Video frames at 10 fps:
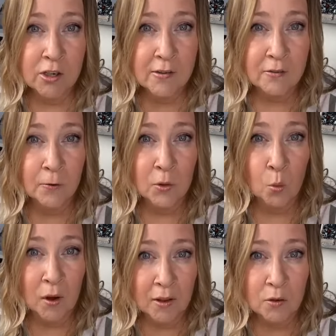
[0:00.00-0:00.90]
just for the
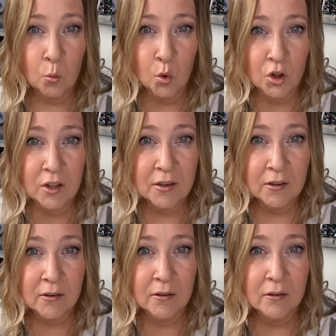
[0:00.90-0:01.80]
one
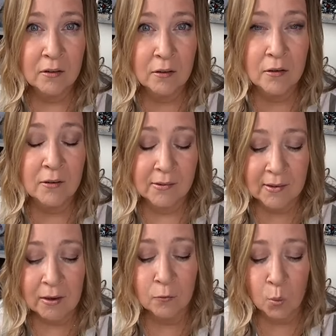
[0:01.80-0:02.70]
wood
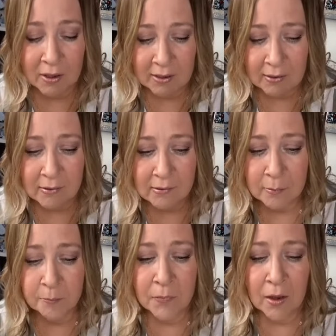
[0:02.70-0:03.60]
set of wings.
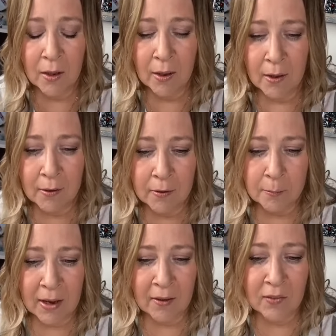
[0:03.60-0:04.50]

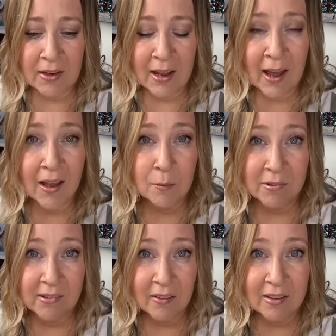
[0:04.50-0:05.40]
And then I am
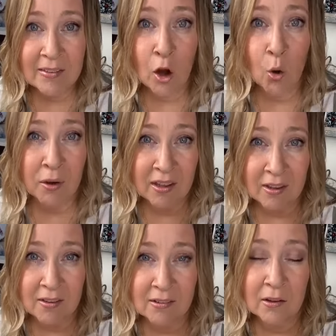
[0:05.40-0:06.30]
selling the whole
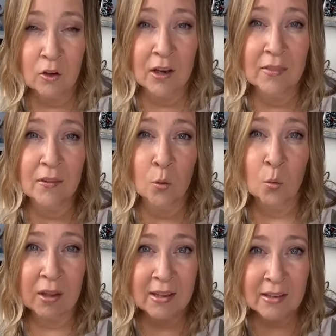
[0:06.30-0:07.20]
kit. So you get the
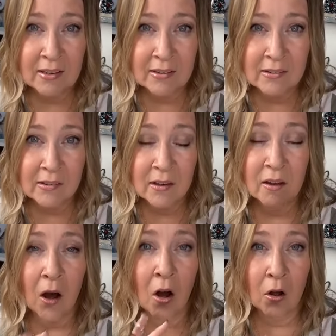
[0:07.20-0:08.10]
wings,
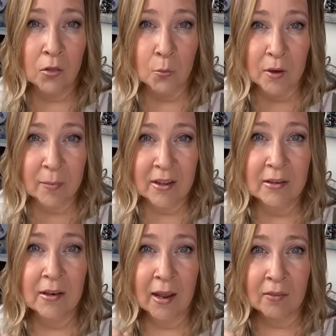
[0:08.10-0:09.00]
all the
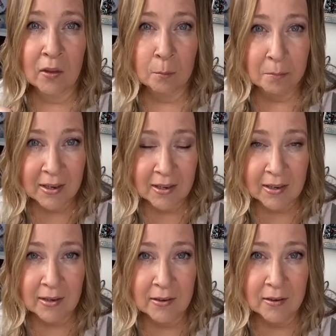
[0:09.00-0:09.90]
ribbon, and the
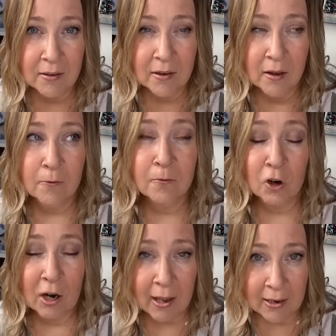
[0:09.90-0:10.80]
bead
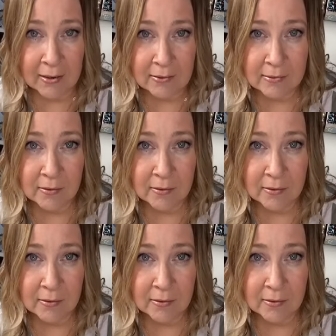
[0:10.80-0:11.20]
for $8.